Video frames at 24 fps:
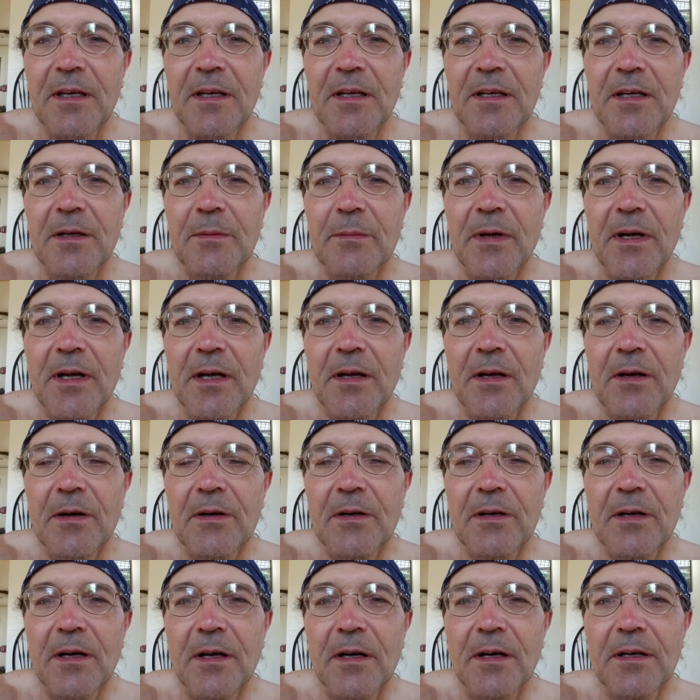getting my hair
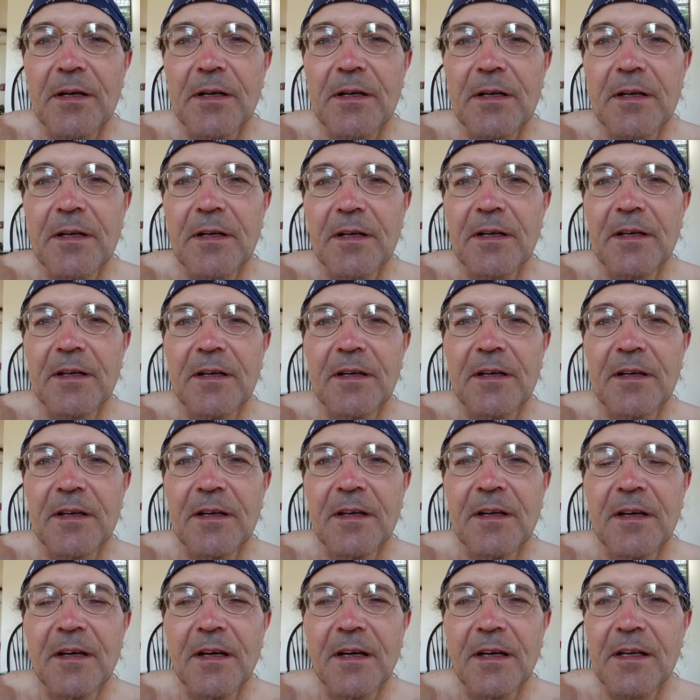cut,
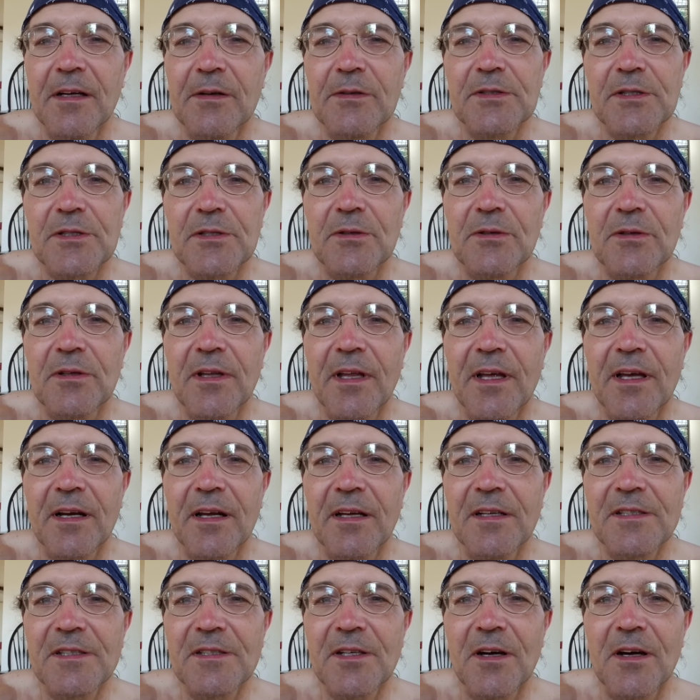and I was so glad
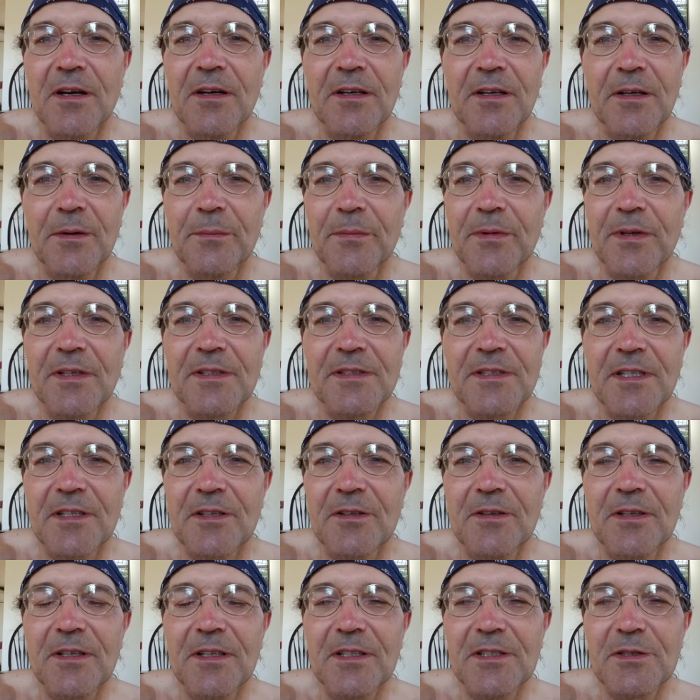I saw him because
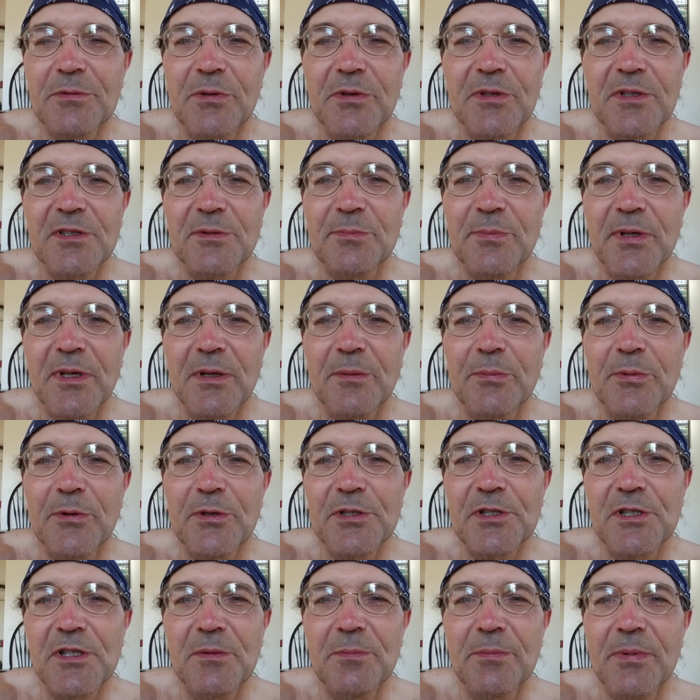here he is with his big
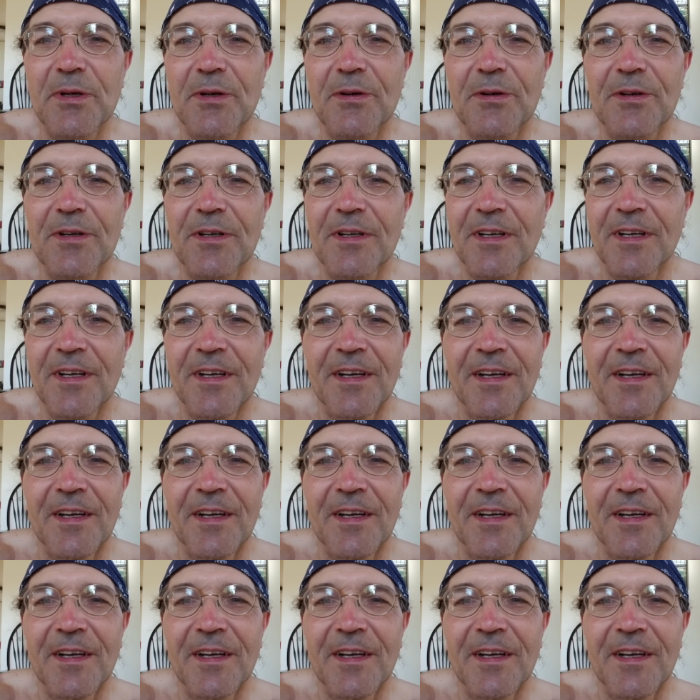bushy beard